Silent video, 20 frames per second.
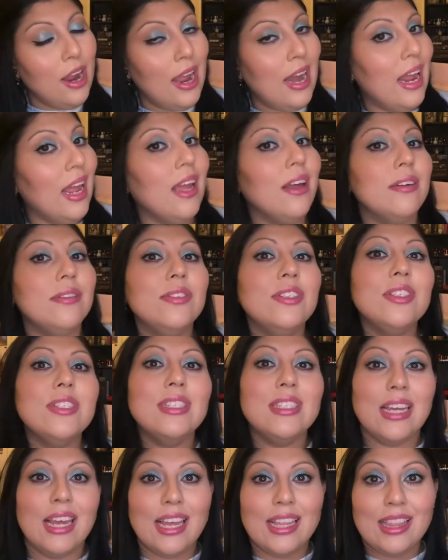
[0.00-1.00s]
and I have to
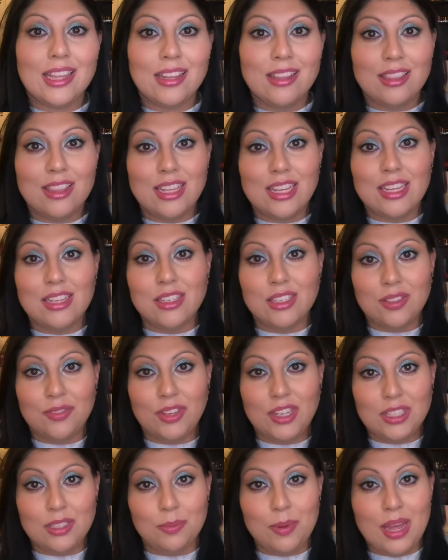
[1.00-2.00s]
say that these
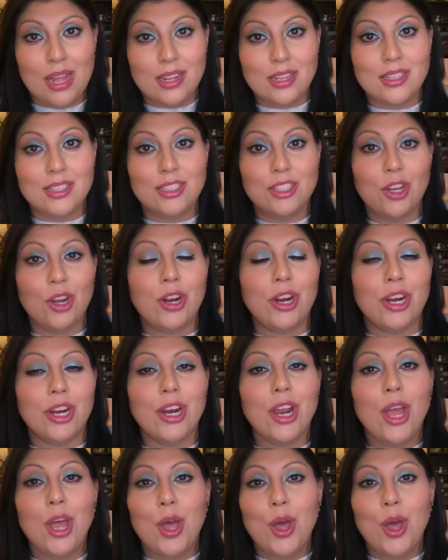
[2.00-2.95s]
face palettes are